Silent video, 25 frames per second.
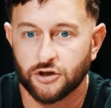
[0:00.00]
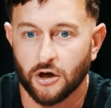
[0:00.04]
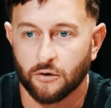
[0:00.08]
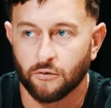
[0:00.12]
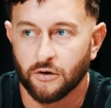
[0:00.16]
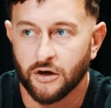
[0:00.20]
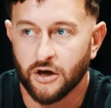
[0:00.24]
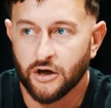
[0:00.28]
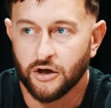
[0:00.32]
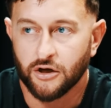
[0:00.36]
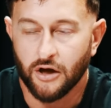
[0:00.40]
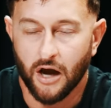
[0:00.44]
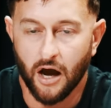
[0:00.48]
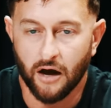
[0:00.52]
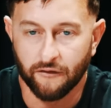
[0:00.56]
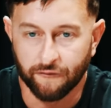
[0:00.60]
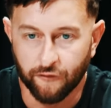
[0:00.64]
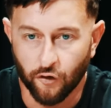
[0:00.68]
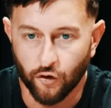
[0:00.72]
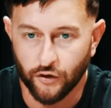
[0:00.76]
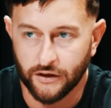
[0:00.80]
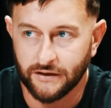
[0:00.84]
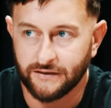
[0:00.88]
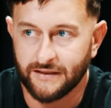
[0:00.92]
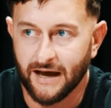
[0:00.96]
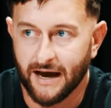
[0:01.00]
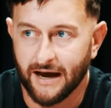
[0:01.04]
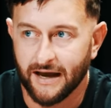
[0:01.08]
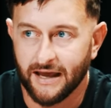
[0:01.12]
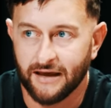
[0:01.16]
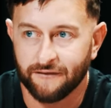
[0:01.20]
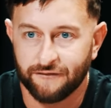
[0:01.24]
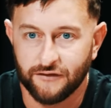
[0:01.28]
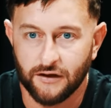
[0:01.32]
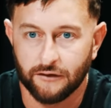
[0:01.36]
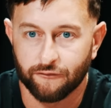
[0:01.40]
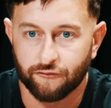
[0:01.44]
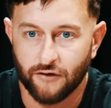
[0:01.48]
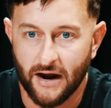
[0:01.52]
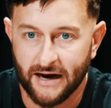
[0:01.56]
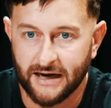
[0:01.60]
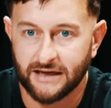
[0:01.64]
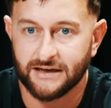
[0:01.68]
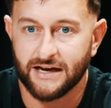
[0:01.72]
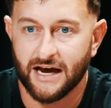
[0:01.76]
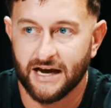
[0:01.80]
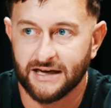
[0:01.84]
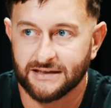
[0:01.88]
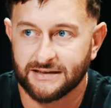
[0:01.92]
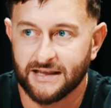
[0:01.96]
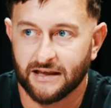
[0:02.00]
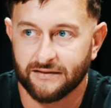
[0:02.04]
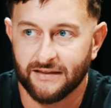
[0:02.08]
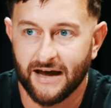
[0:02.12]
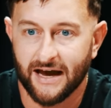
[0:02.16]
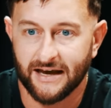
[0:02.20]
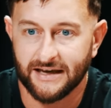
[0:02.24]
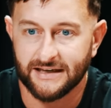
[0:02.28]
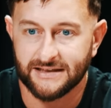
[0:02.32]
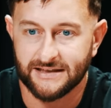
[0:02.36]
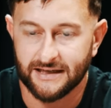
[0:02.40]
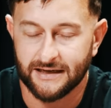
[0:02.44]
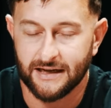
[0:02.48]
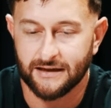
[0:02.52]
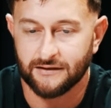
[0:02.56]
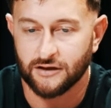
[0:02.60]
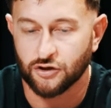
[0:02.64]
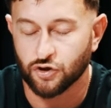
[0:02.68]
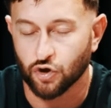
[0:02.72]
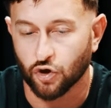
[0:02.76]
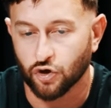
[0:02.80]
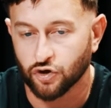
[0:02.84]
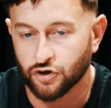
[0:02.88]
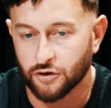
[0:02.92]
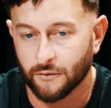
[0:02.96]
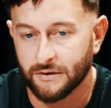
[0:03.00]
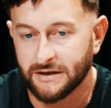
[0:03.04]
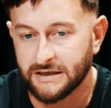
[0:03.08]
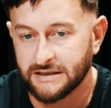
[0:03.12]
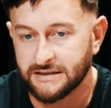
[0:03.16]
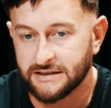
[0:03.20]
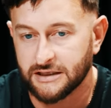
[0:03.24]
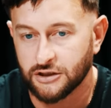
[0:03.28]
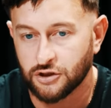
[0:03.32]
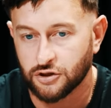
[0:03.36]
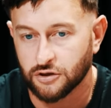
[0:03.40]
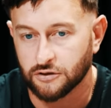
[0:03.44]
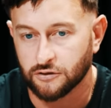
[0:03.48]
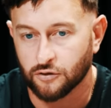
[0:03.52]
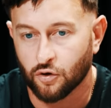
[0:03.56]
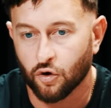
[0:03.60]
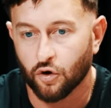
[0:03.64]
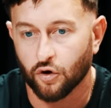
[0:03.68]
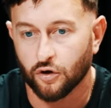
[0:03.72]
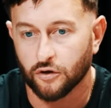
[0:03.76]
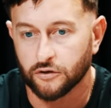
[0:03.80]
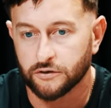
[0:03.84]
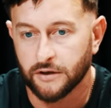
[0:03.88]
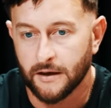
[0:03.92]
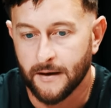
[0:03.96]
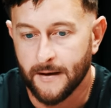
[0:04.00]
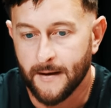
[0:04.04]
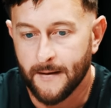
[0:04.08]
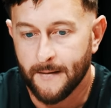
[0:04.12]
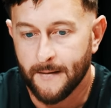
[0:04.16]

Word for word: So avoid that if you've recognised that that is in it. There's also a condition called